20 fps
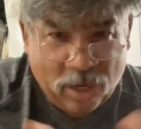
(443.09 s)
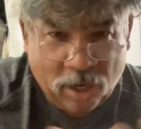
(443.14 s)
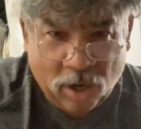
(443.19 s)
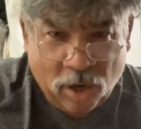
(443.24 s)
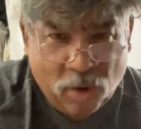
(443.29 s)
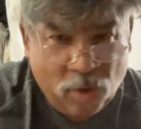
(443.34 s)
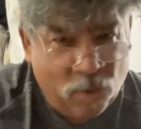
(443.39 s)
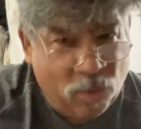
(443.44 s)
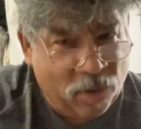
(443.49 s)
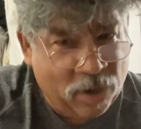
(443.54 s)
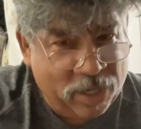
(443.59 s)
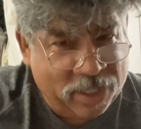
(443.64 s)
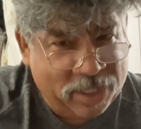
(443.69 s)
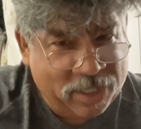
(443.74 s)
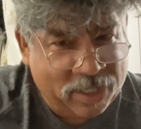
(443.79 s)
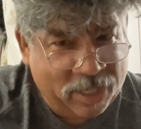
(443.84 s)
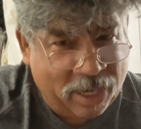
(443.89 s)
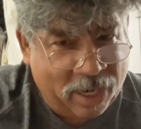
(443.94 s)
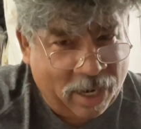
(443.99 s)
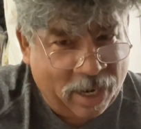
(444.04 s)
Of
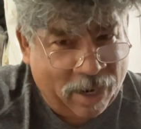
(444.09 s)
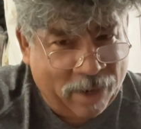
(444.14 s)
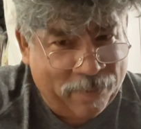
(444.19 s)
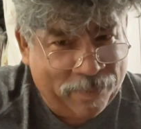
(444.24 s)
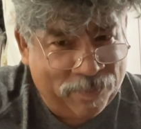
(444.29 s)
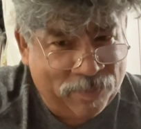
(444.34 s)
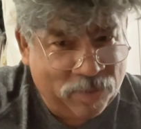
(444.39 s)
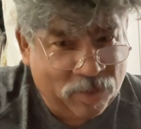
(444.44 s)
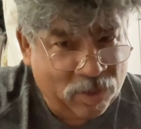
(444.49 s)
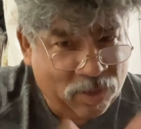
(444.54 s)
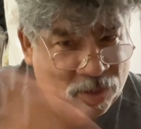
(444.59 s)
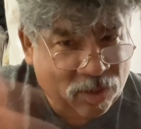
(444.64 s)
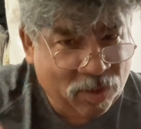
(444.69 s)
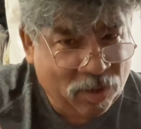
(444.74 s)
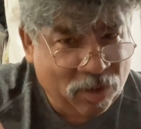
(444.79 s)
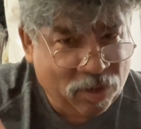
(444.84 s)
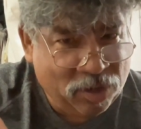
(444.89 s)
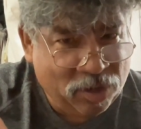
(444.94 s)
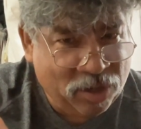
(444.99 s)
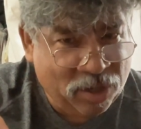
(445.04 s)
course,
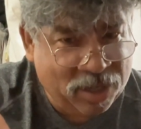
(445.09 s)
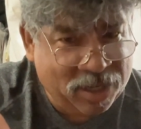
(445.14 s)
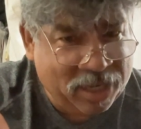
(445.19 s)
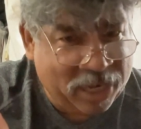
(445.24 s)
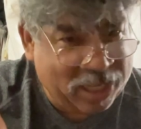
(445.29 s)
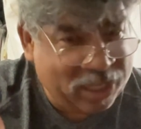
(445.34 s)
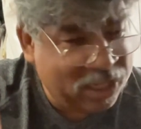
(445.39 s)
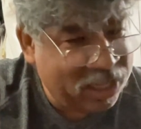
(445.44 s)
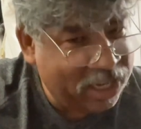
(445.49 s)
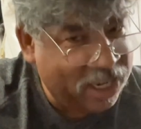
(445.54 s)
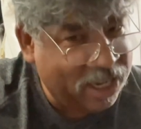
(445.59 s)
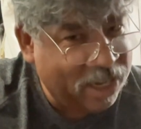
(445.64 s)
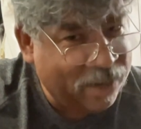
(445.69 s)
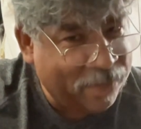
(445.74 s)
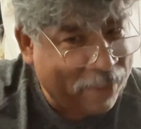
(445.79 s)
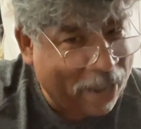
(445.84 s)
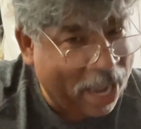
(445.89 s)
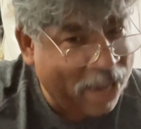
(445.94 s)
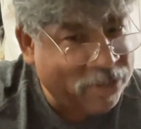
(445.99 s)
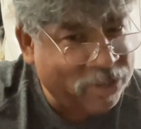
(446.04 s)
just like the
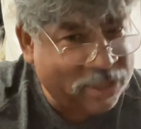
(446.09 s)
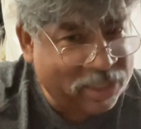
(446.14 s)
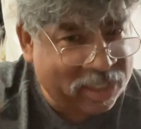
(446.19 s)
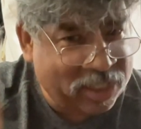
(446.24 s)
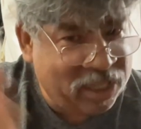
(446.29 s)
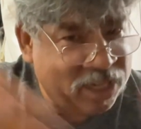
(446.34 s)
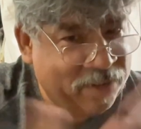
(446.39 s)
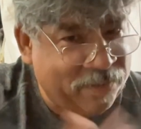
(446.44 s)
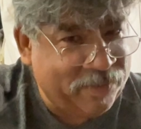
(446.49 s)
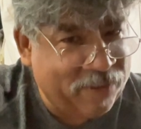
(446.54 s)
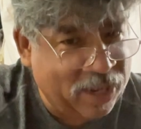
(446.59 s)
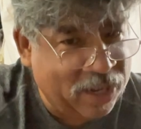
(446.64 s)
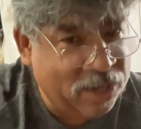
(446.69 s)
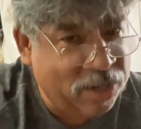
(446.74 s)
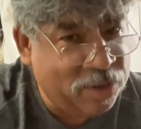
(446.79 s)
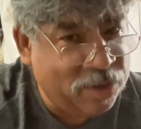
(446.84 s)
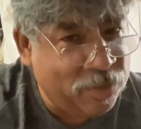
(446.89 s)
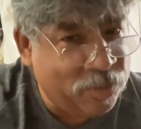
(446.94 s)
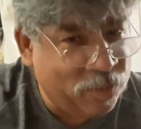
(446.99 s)
batteries on an EV,